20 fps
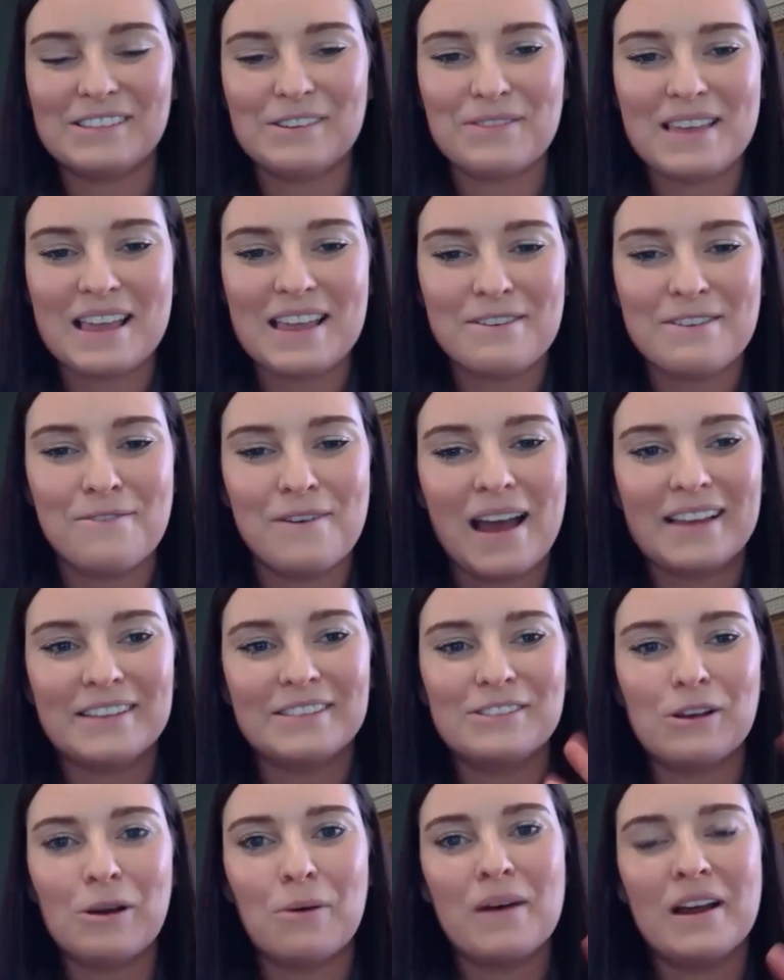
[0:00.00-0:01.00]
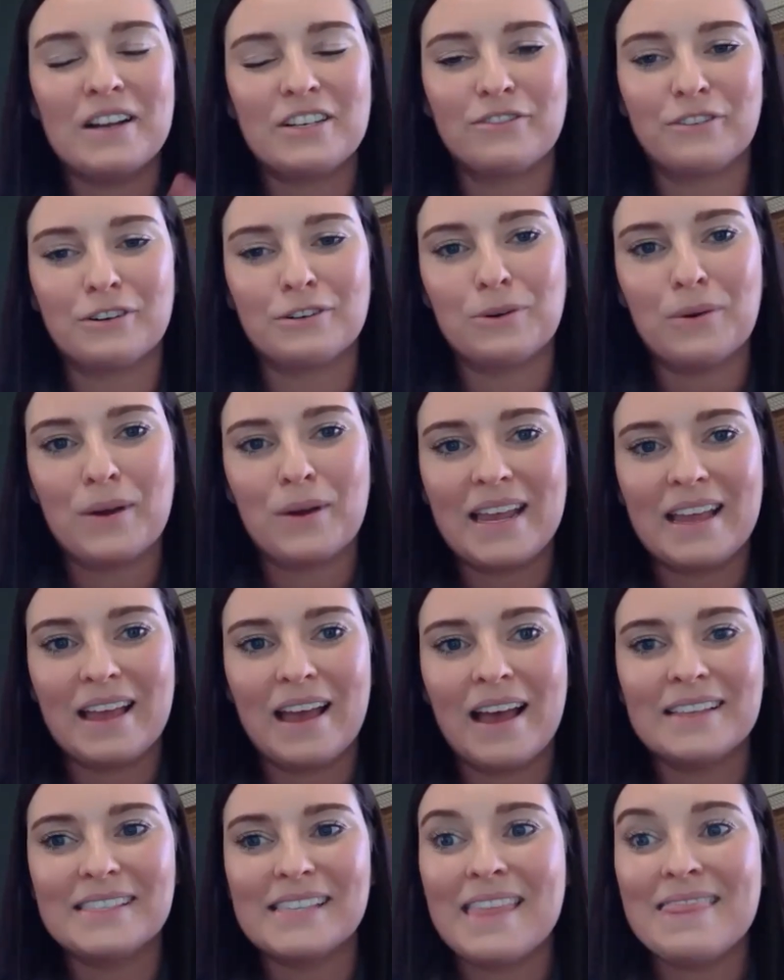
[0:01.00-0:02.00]
So, thank you guys so much for joining
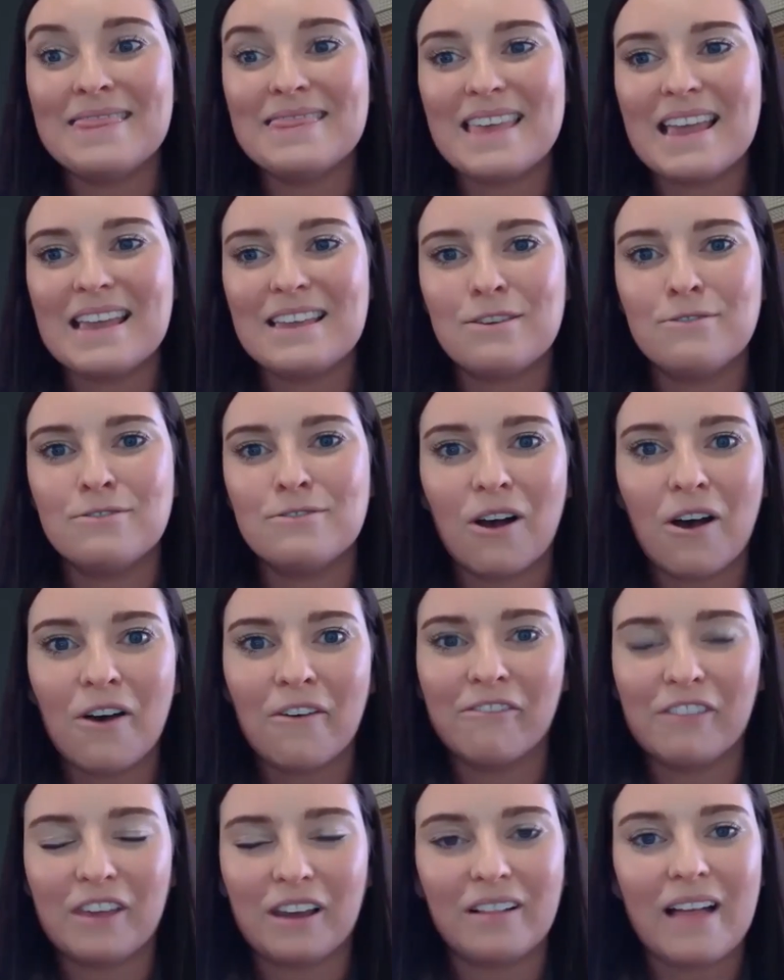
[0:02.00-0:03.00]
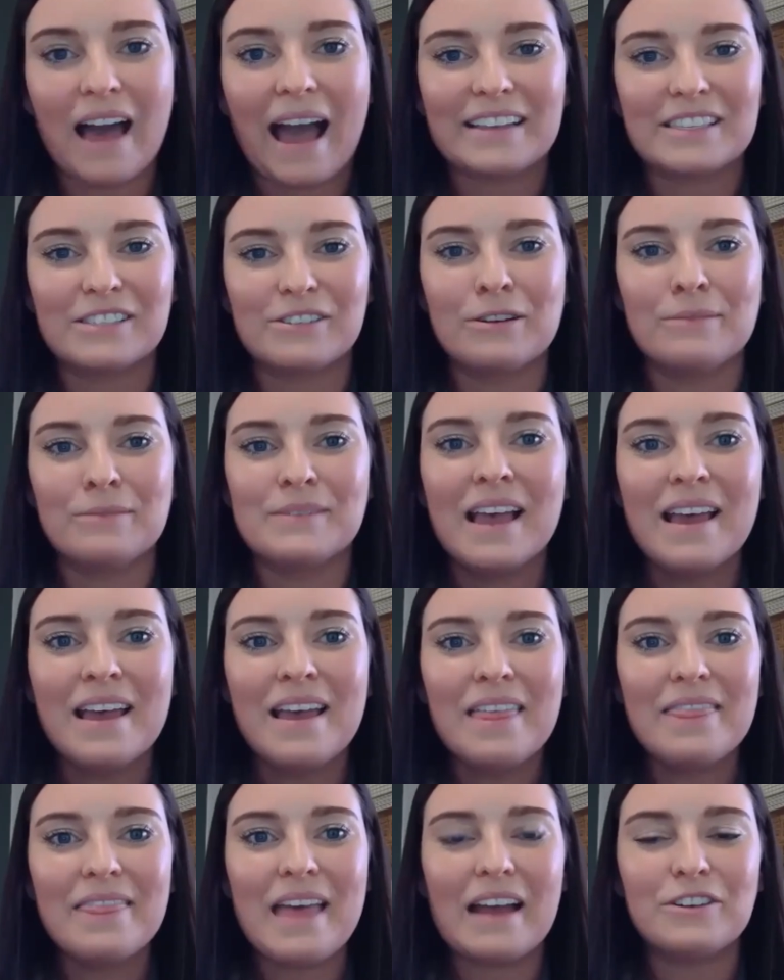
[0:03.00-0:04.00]
us. And thank you to all of the classrooms
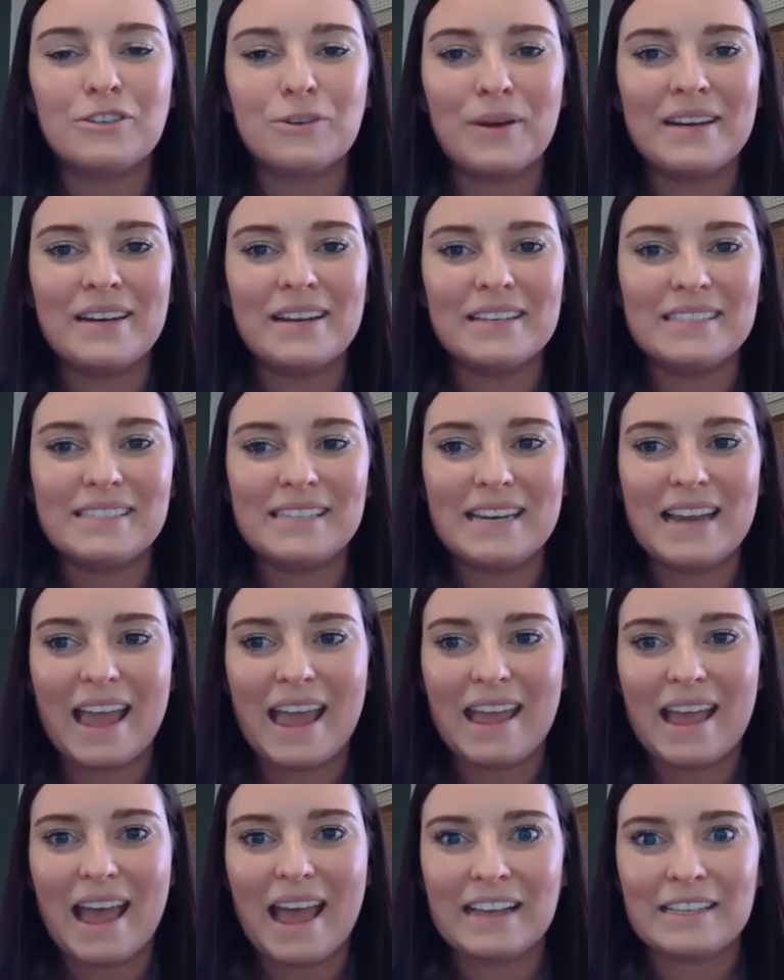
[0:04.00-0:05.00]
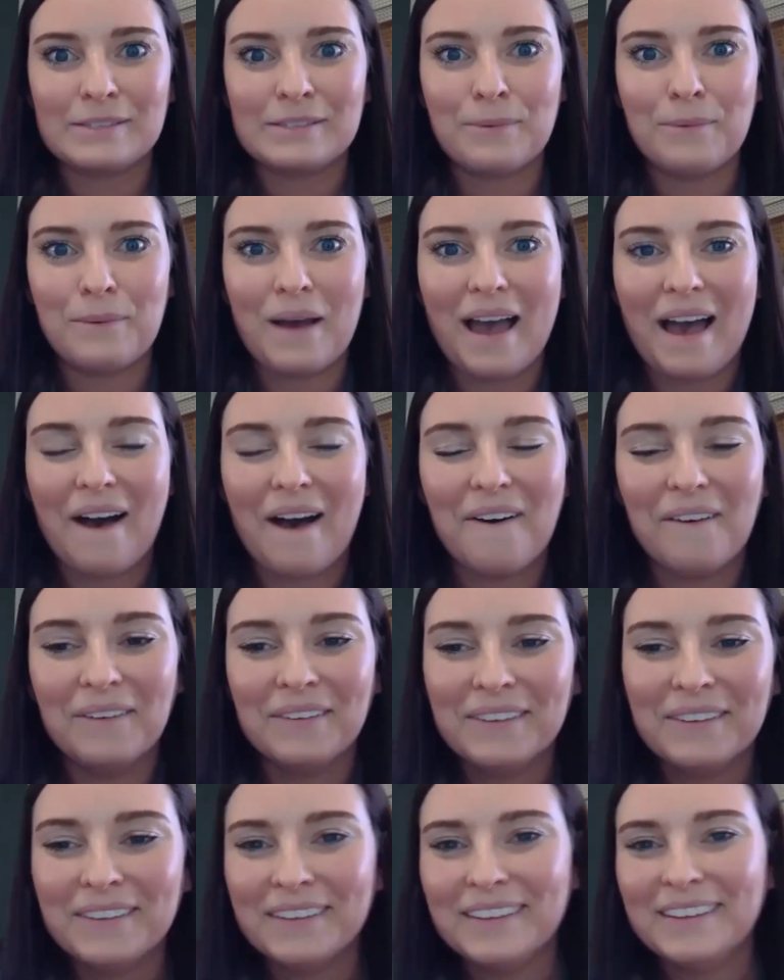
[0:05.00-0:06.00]
that joined us today as well.
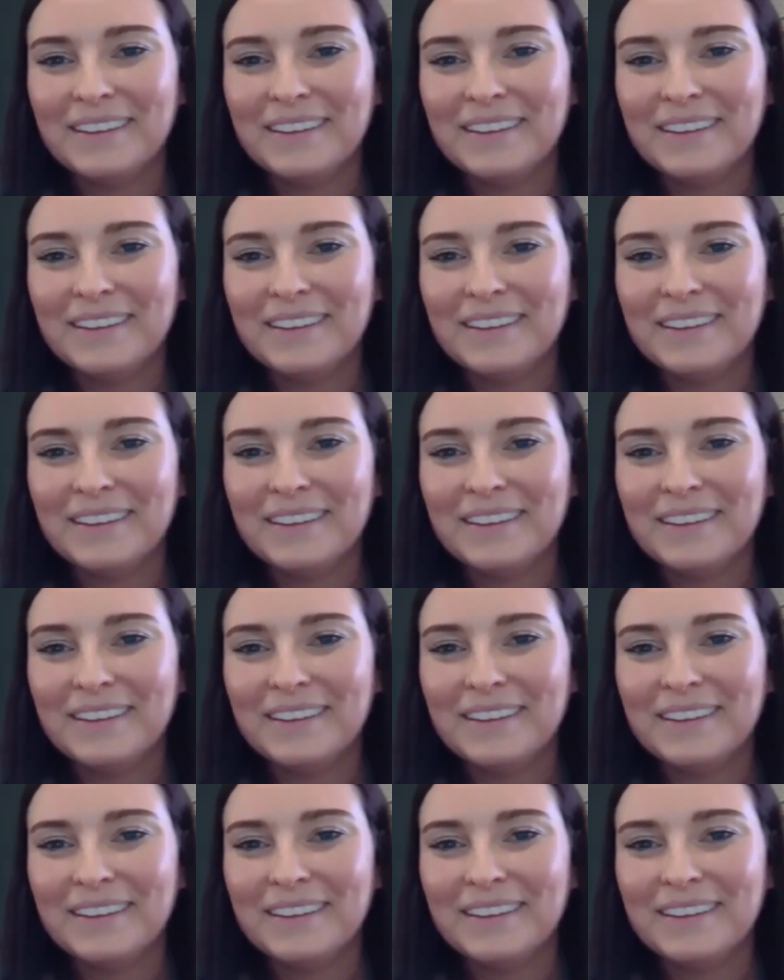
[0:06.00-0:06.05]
